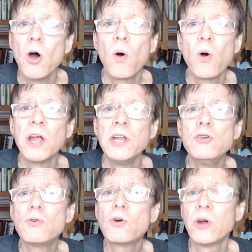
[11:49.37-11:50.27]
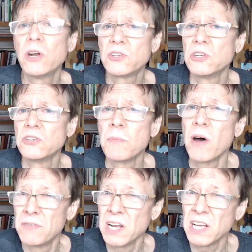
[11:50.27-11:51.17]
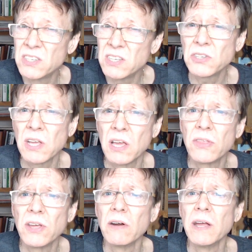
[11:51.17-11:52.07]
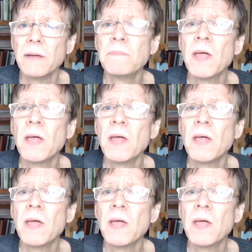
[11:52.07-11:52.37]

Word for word: or a new criticism of an existing theory.